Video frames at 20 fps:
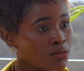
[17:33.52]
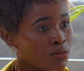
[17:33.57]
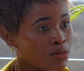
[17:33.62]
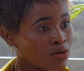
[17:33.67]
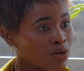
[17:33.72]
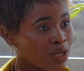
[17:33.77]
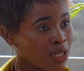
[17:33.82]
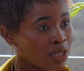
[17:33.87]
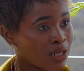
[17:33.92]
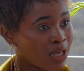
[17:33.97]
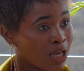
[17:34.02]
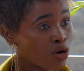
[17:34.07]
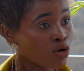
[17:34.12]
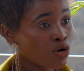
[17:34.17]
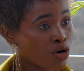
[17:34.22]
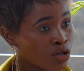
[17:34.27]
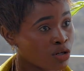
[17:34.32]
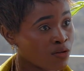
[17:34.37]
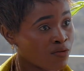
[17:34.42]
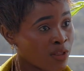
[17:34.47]
really get
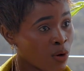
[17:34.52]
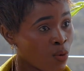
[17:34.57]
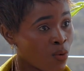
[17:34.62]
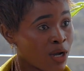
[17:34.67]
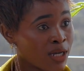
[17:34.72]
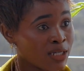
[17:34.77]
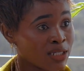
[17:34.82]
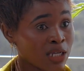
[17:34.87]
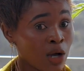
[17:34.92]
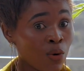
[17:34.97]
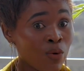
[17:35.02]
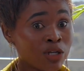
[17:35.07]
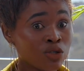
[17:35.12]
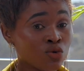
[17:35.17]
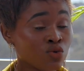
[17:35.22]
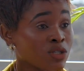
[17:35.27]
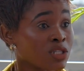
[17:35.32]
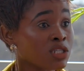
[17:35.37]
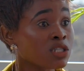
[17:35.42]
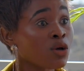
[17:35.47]
hold of the waste. I
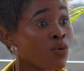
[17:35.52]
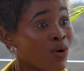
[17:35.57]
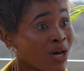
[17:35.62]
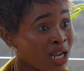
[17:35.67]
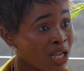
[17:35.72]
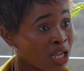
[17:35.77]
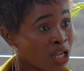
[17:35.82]
want to see what